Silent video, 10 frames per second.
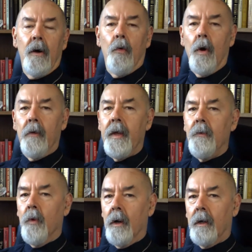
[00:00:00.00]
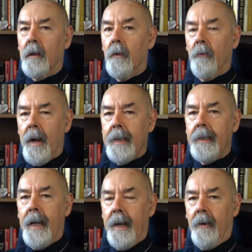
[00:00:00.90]
where they were right
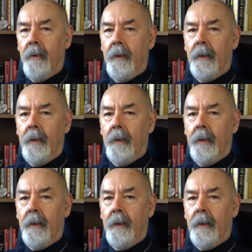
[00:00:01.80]
now.